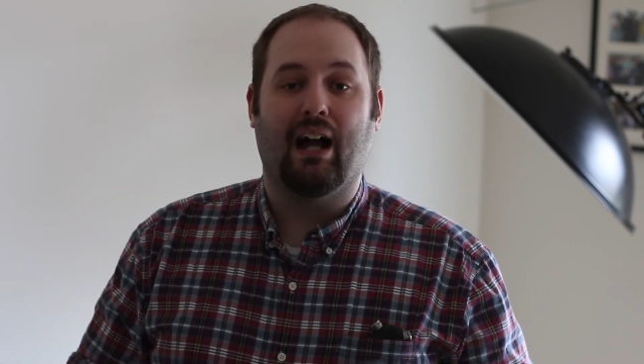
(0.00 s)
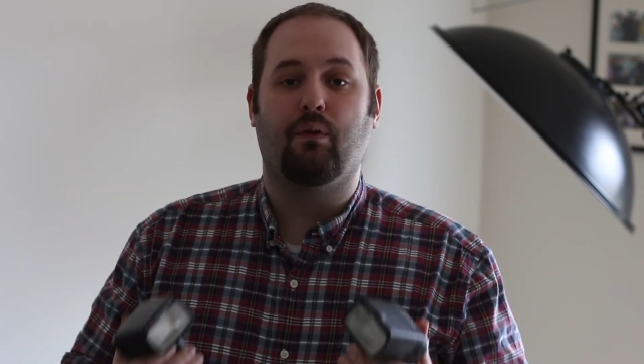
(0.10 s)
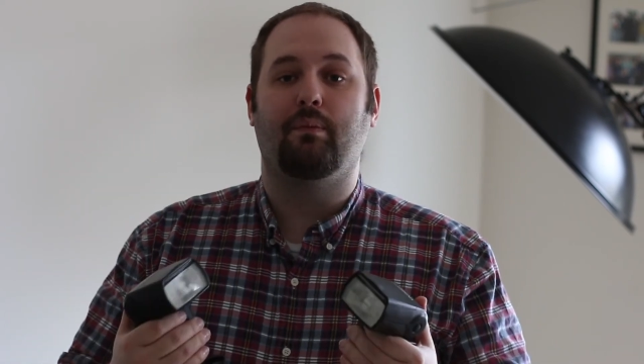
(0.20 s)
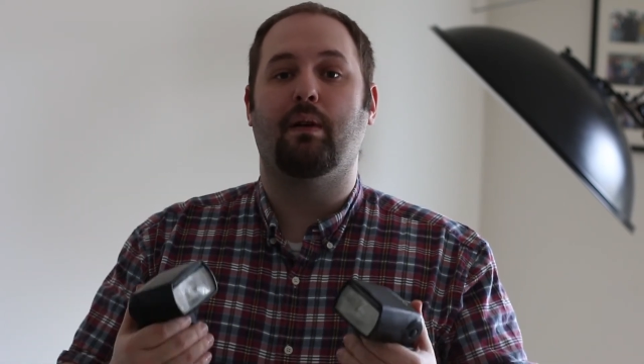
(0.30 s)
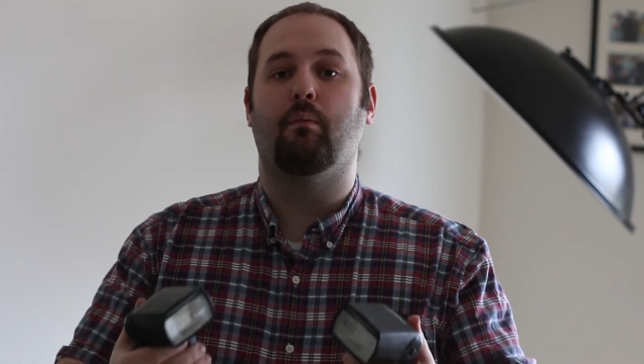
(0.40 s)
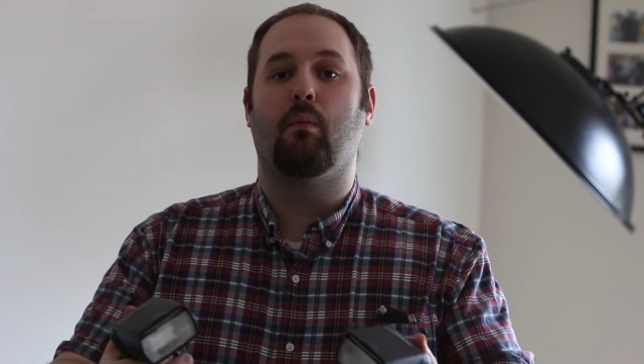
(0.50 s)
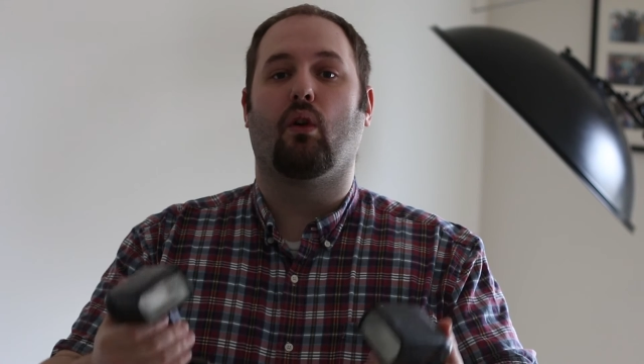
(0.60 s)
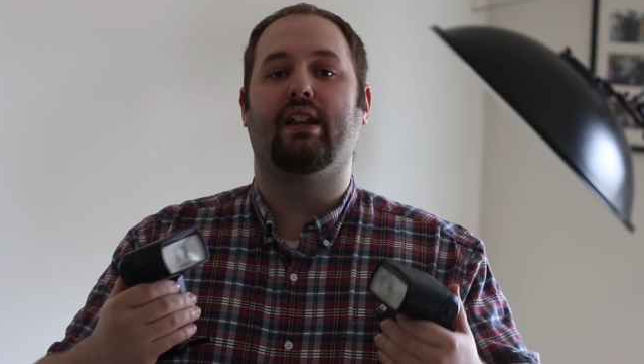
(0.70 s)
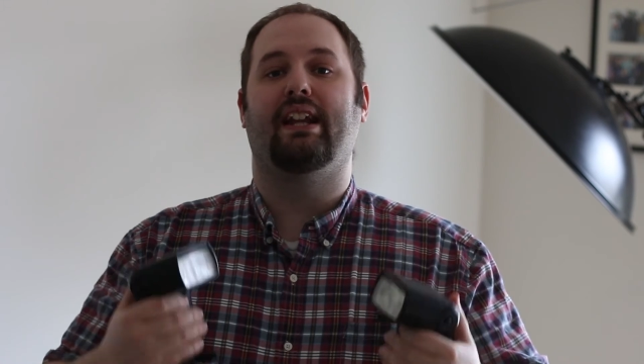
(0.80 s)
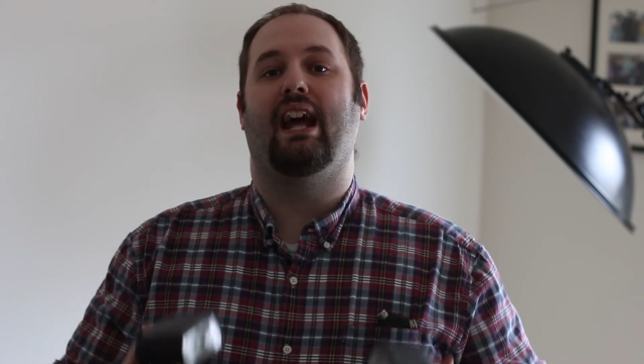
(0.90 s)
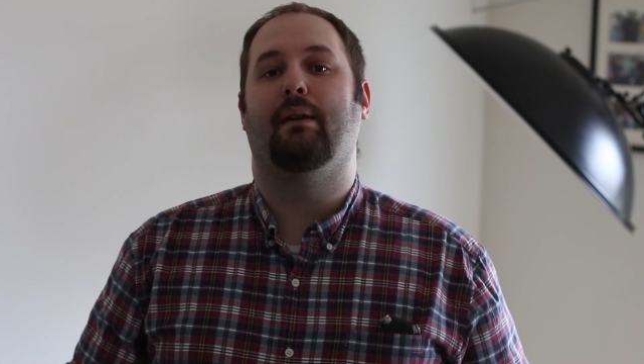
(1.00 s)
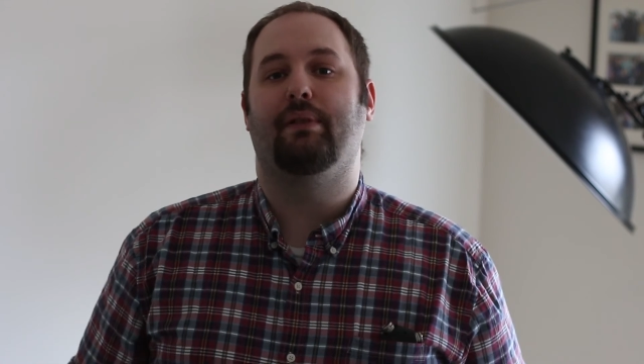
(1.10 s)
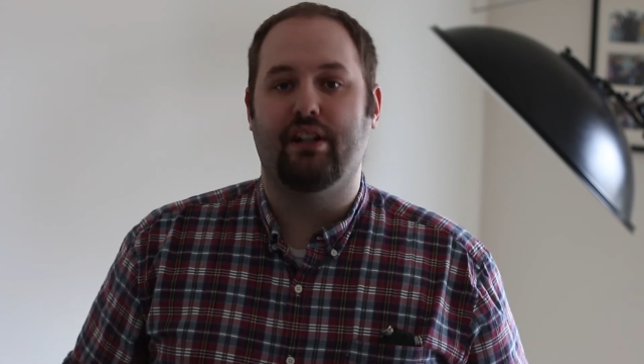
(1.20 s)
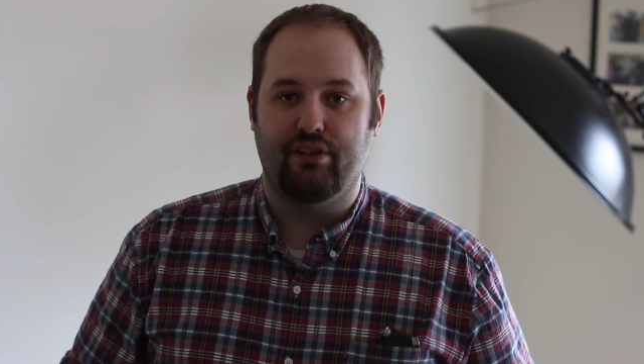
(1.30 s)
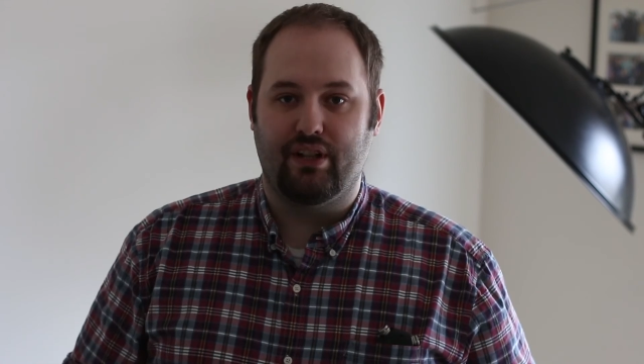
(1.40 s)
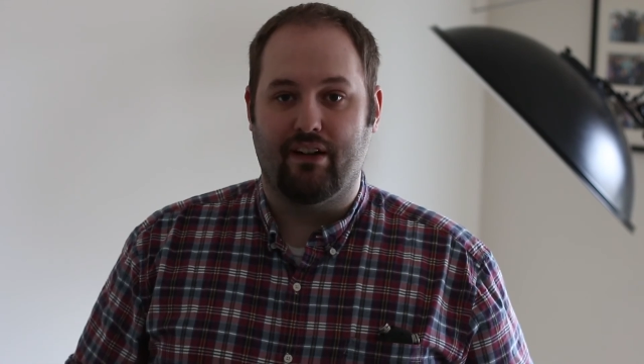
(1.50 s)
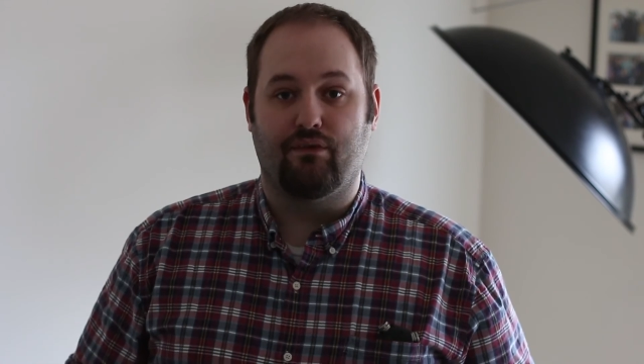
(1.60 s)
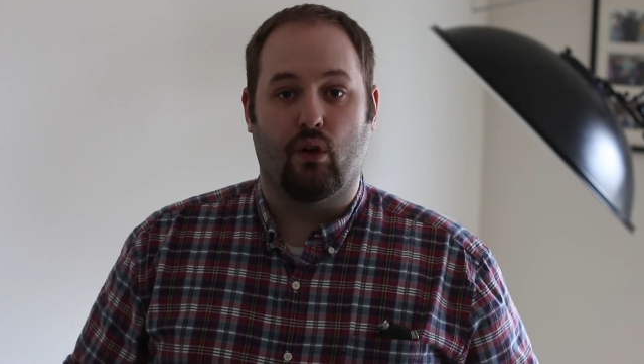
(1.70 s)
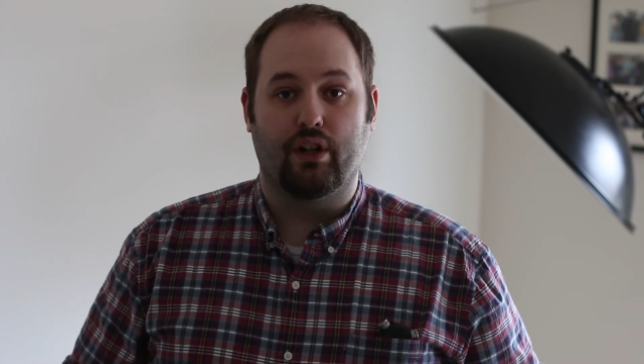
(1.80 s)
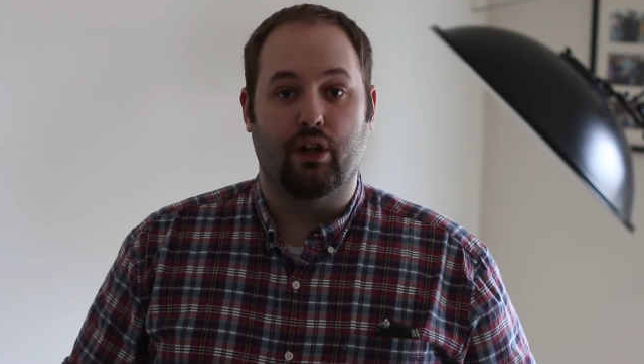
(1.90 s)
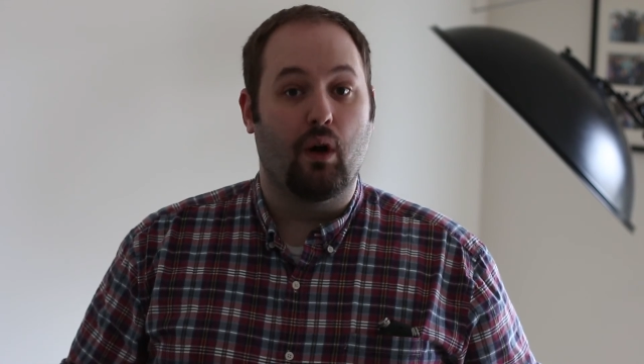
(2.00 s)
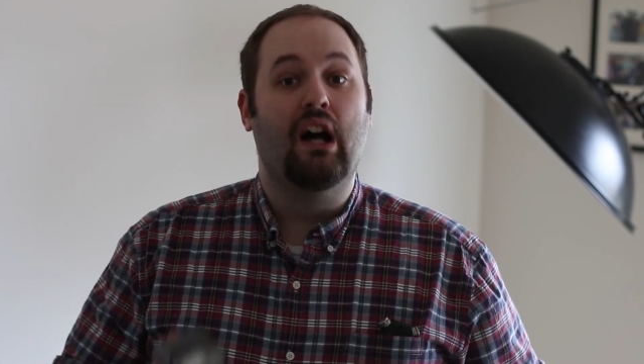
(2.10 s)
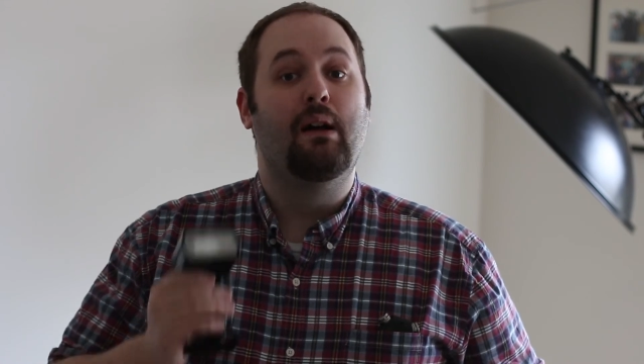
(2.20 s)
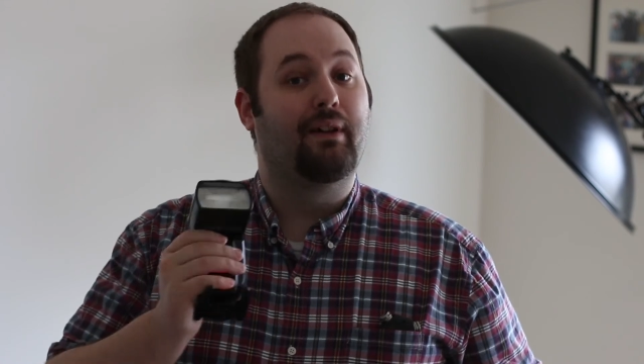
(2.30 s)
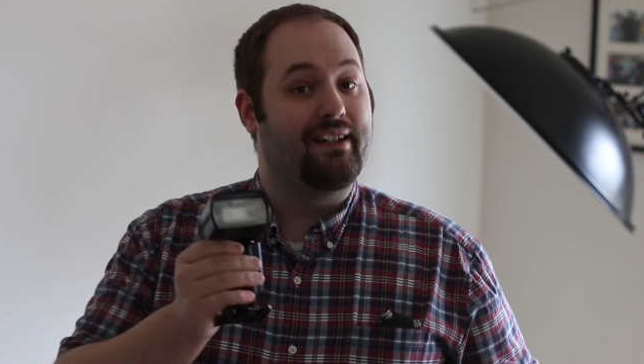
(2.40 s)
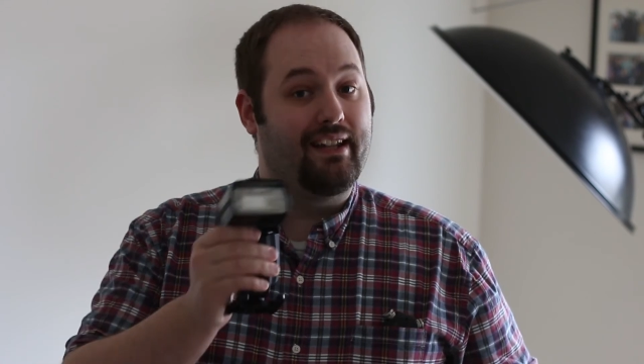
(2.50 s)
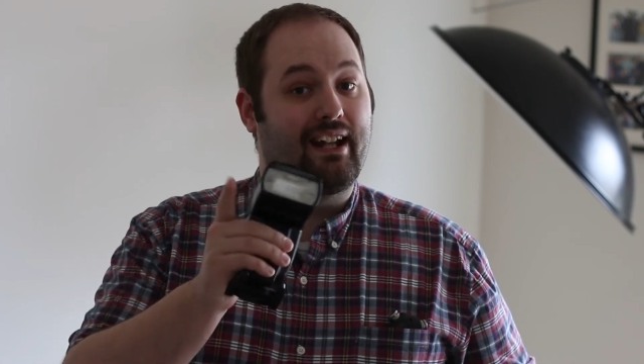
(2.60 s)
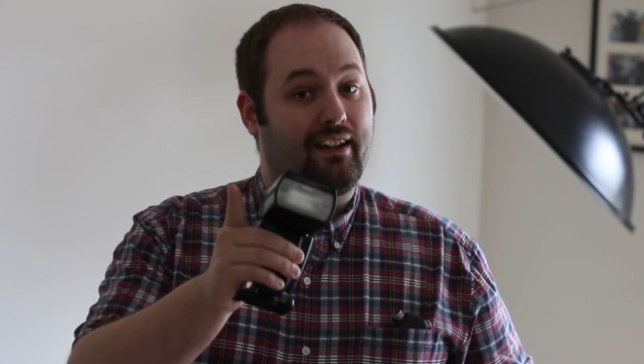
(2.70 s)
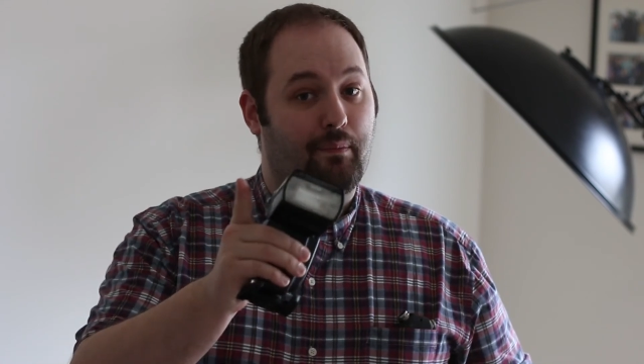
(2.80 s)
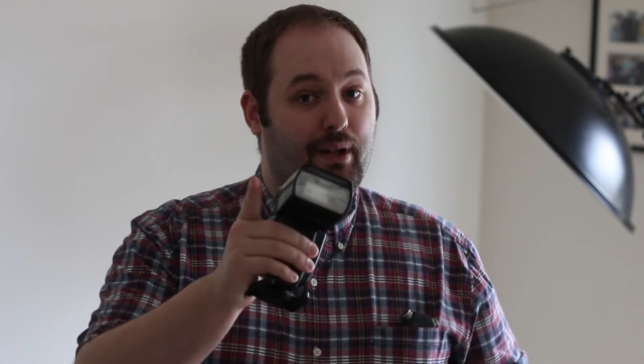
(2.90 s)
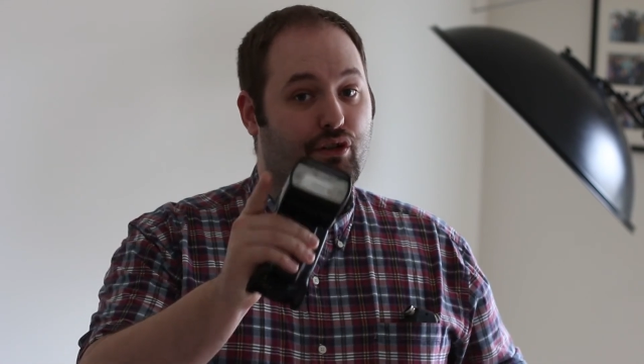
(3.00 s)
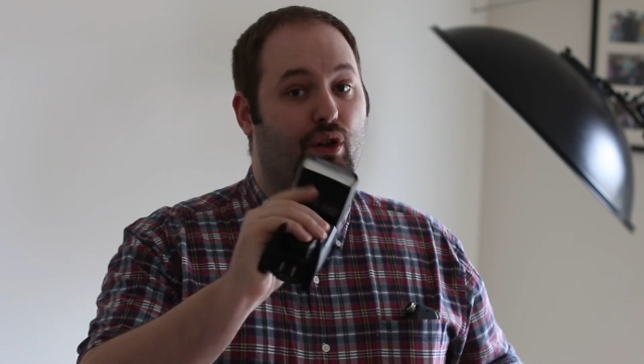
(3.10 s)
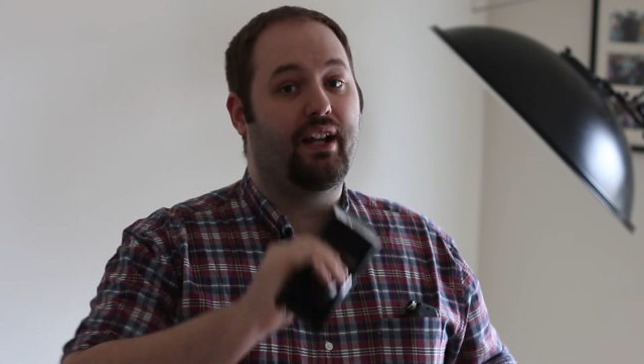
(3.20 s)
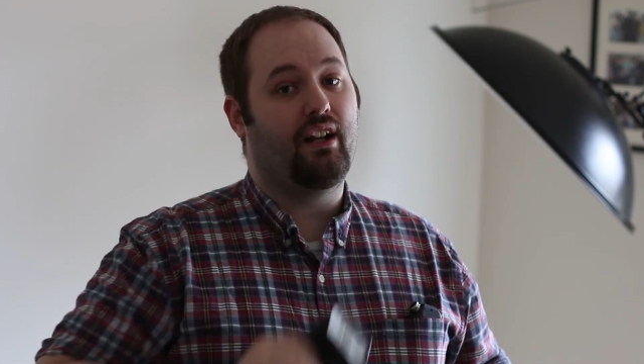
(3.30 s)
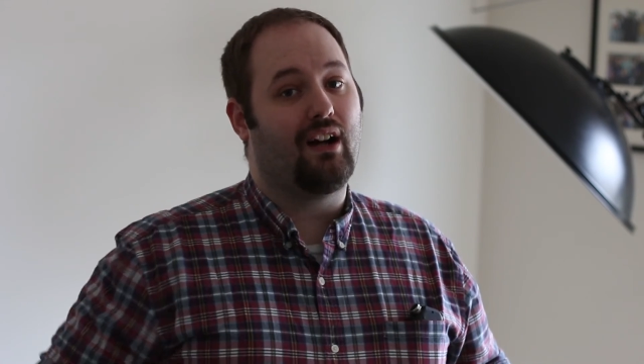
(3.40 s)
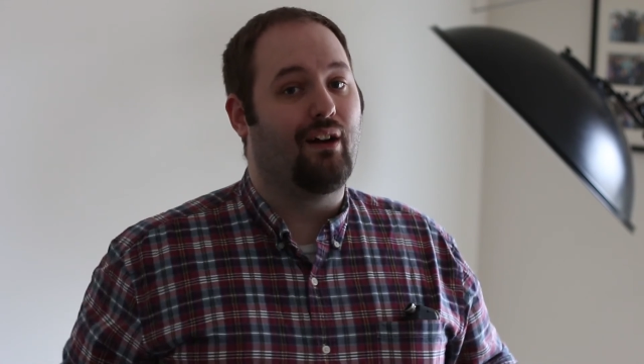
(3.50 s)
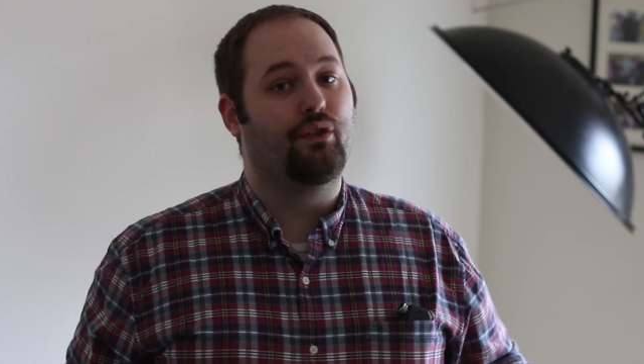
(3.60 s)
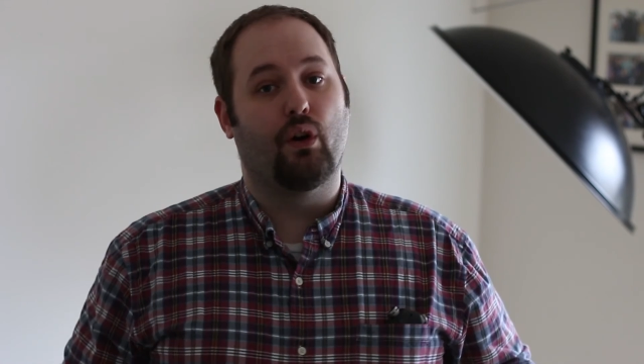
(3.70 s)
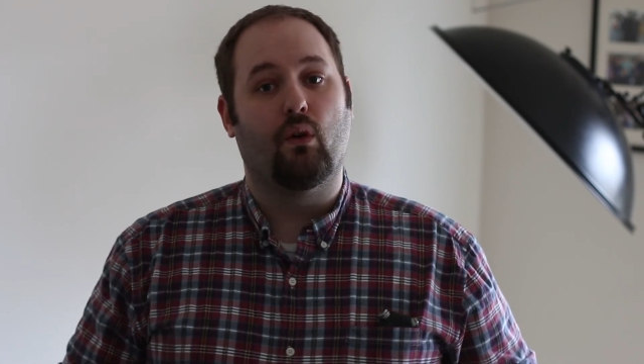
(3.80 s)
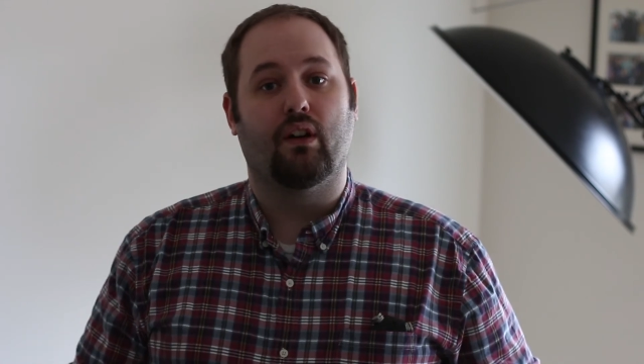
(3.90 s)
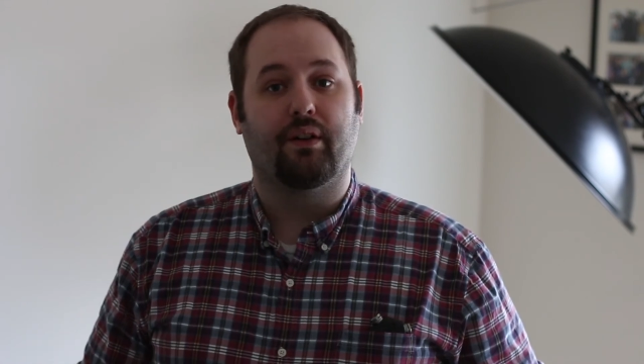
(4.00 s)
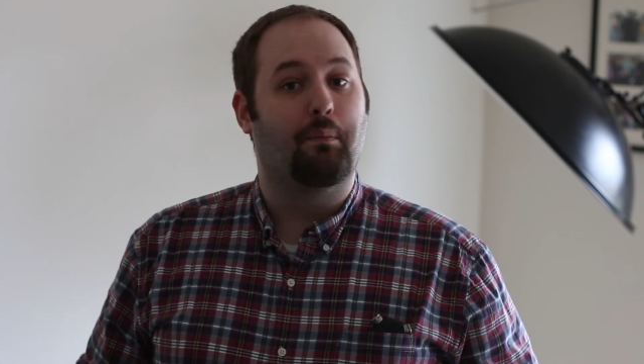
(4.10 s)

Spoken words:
I would be more than happy to do that for you because it is a bit trickier outdoors,